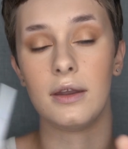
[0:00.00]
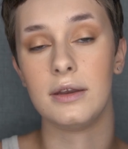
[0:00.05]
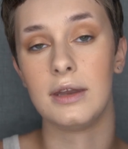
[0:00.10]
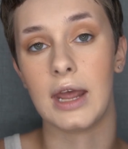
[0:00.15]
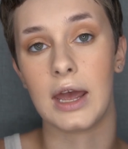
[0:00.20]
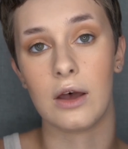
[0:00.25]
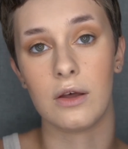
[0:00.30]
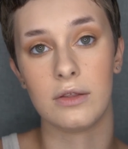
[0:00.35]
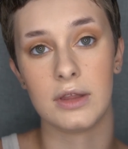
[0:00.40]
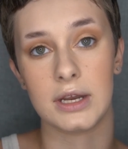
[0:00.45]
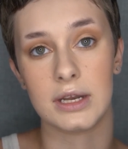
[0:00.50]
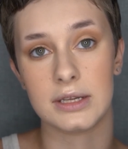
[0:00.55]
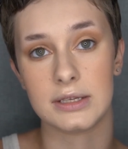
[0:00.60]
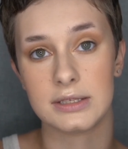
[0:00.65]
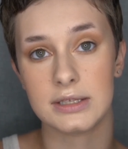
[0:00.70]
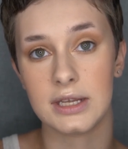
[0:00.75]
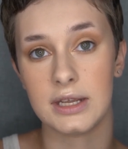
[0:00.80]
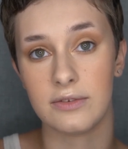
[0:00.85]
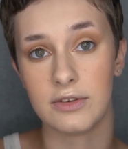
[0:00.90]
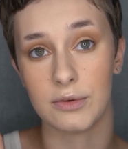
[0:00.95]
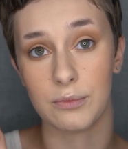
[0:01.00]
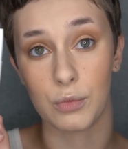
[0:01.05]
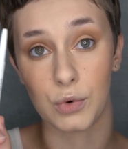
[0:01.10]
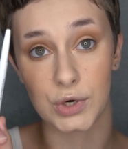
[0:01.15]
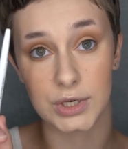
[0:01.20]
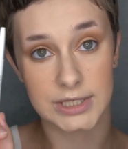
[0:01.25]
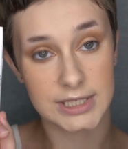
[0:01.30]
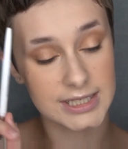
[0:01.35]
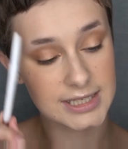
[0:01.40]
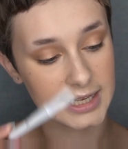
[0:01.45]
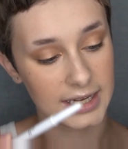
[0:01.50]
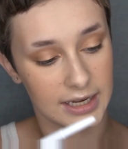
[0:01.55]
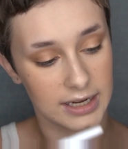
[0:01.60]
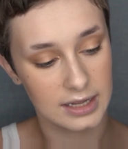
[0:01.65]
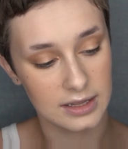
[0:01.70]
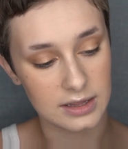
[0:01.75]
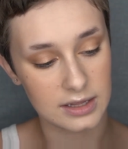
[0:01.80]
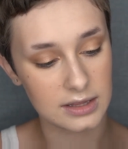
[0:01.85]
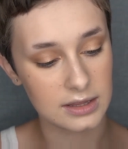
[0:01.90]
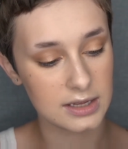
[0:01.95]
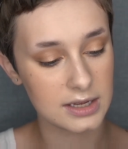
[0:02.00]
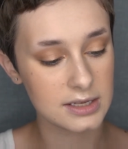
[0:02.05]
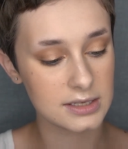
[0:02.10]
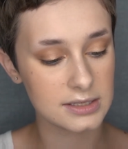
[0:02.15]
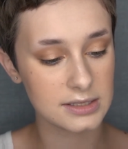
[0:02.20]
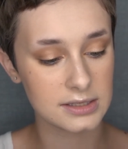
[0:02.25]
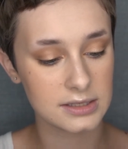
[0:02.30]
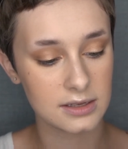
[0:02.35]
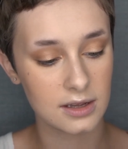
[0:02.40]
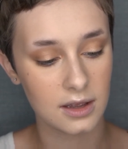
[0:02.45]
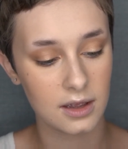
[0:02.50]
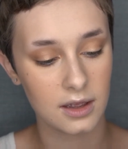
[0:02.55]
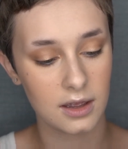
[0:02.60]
now that is even more skinny than this